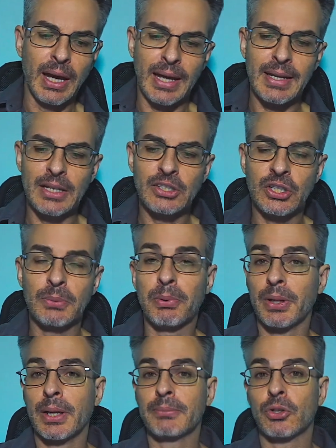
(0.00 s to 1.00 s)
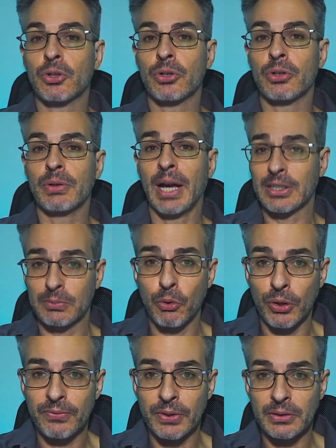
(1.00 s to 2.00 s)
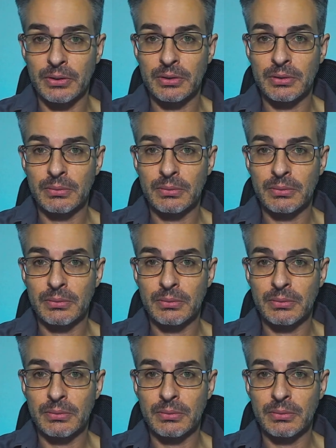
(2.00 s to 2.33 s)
and then she blamed her ex-boyfriends.